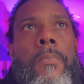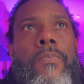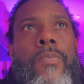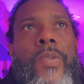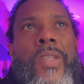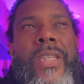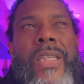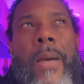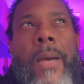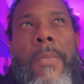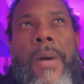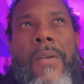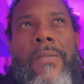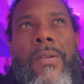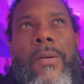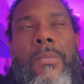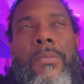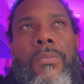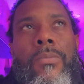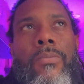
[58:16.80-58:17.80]
Some of
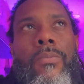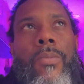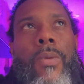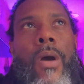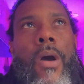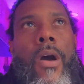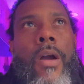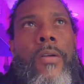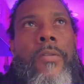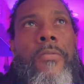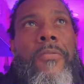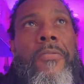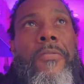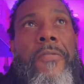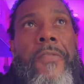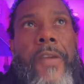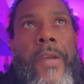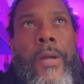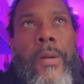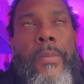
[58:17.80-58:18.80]
them are
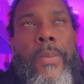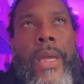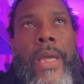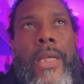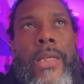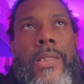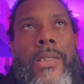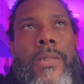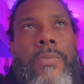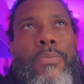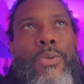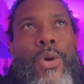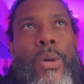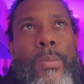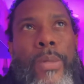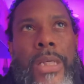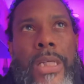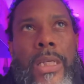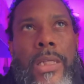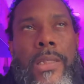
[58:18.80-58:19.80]
fear-based,
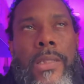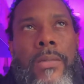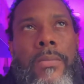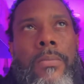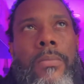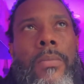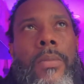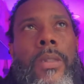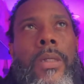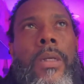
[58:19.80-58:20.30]
Mormonism.